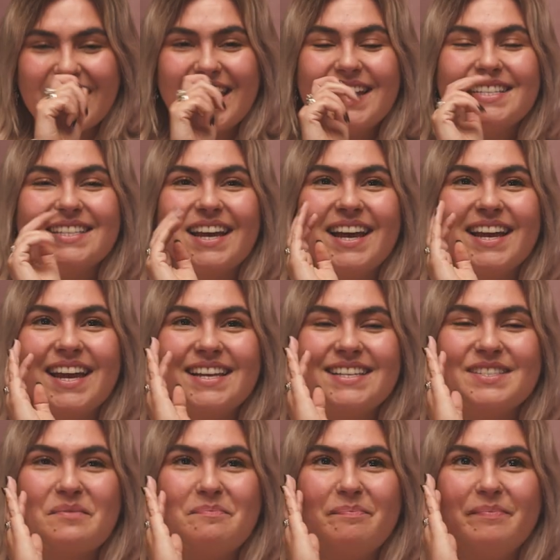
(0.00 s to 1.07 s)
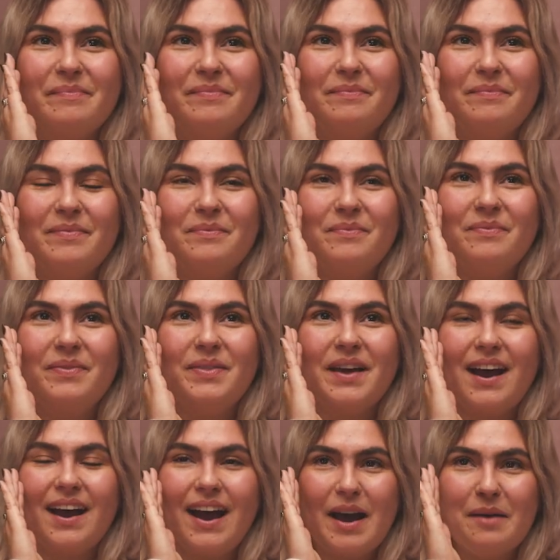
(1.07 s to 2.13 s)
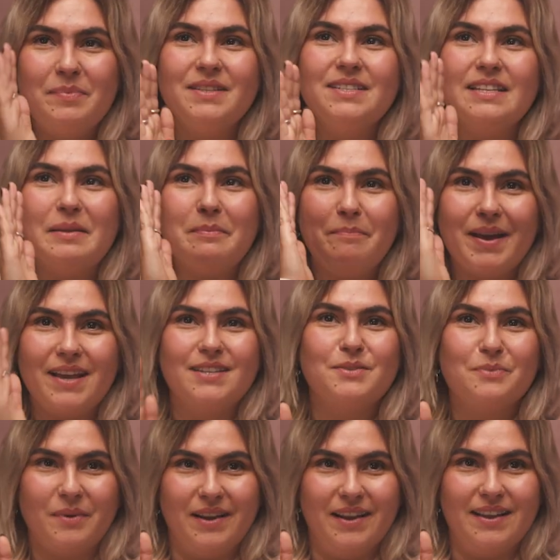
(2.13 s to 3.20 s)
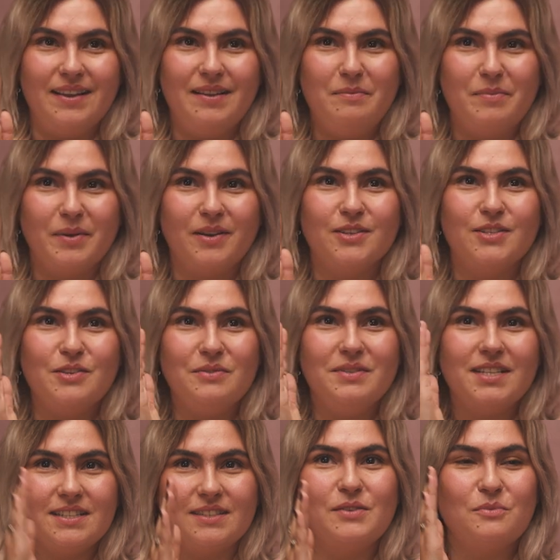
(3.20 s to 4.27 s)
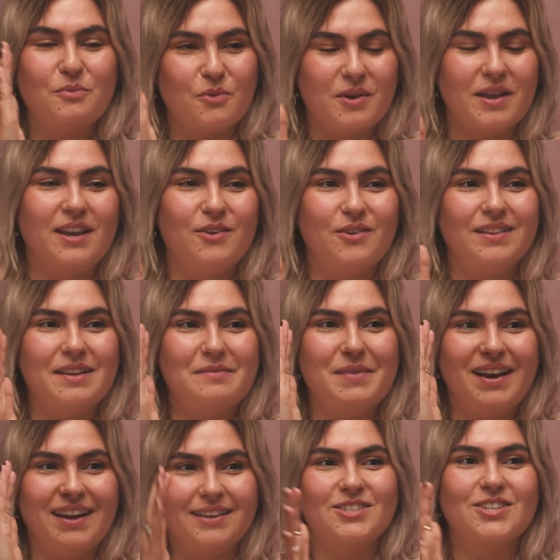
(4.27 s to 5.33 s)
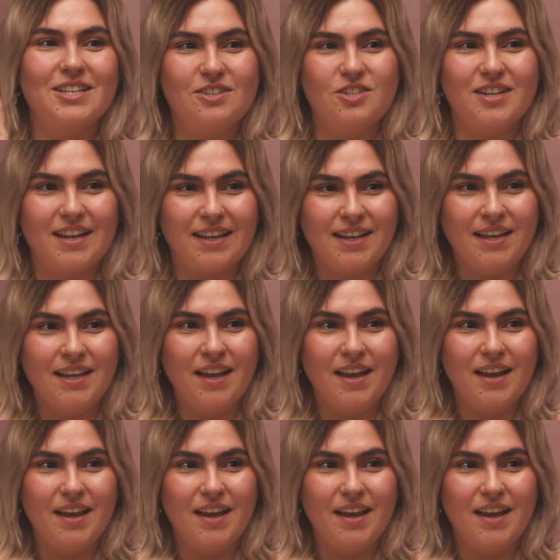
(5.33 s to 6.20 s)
guess that happened in the best way because you didn't walk in on them actually shagging.